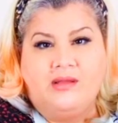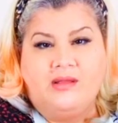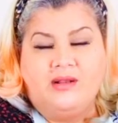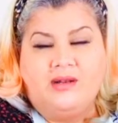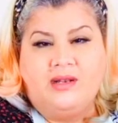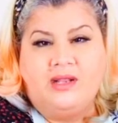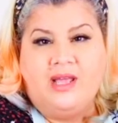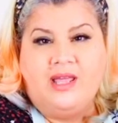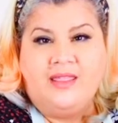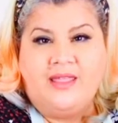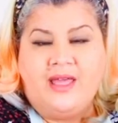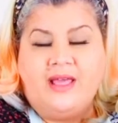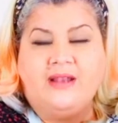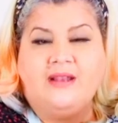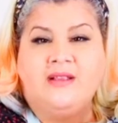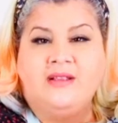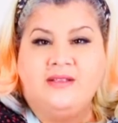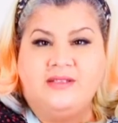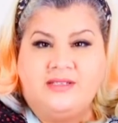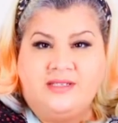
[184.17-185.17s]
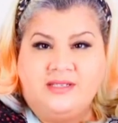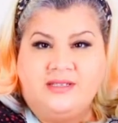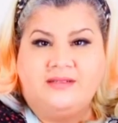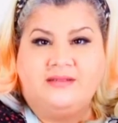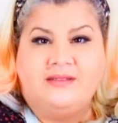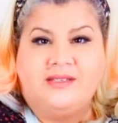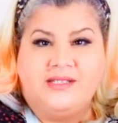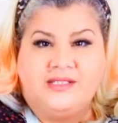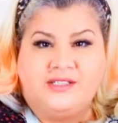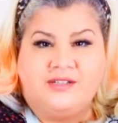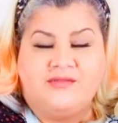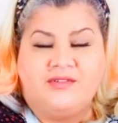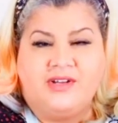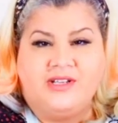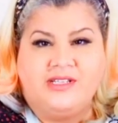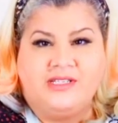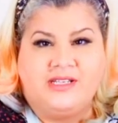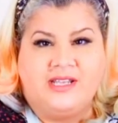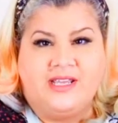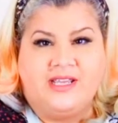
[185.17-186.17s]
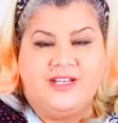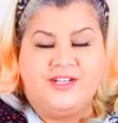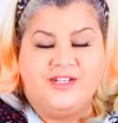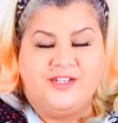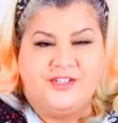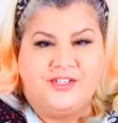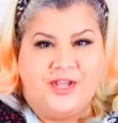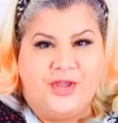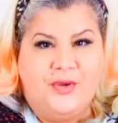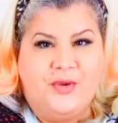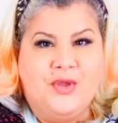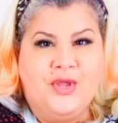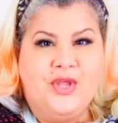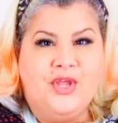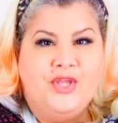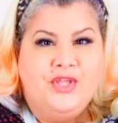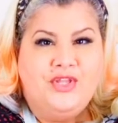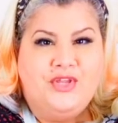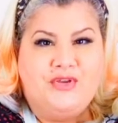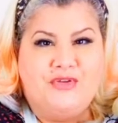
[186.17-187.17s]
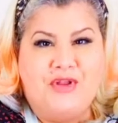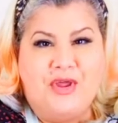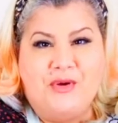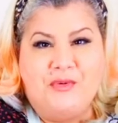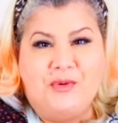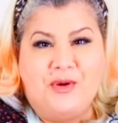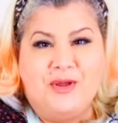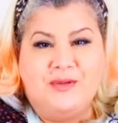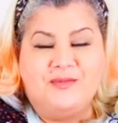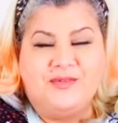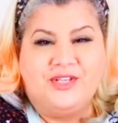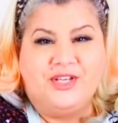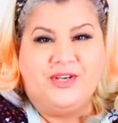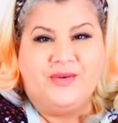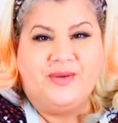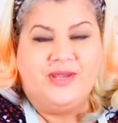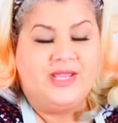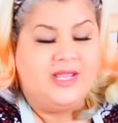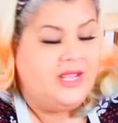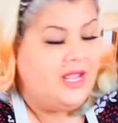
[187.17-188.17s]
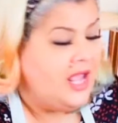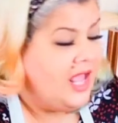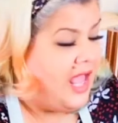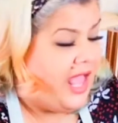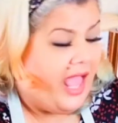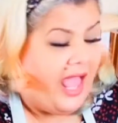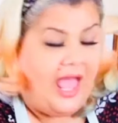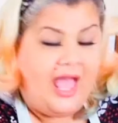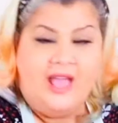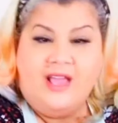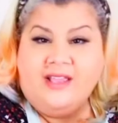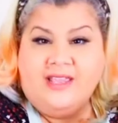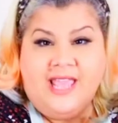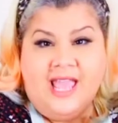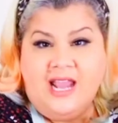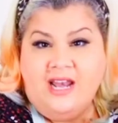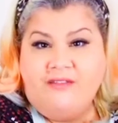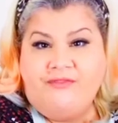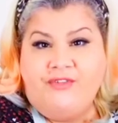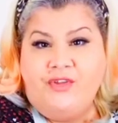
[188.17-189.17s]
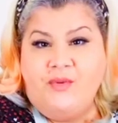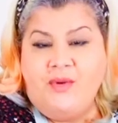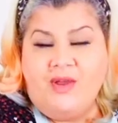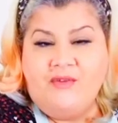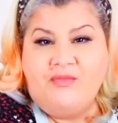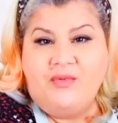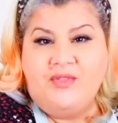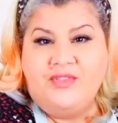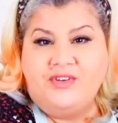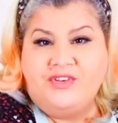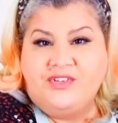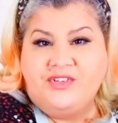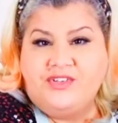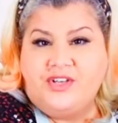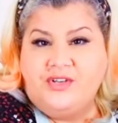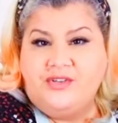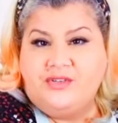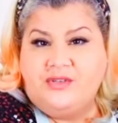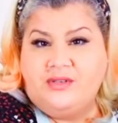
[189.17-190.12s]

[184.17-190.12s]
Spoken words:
like that until it's the right stage. So you know what I'm doing. Again, if you have one that just goes,